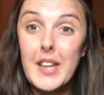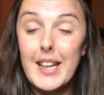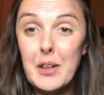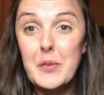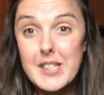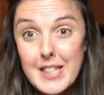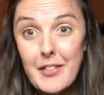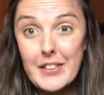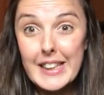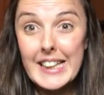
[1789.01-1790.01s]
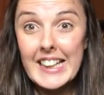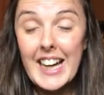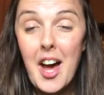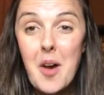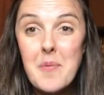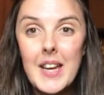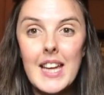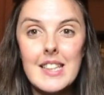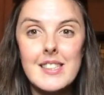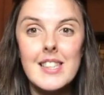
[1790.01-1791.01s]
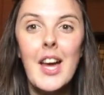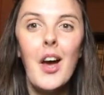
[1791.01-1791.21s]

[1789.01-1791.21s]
that it was definitely his.